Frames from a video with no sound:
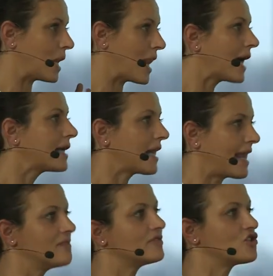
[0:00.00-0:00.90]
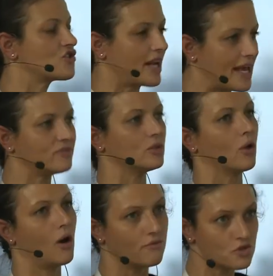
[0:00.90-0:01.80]
lung leverage
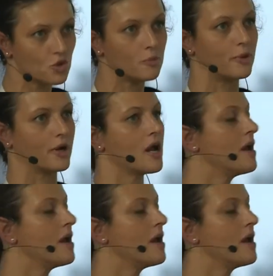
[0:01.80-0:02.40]
level of suPAR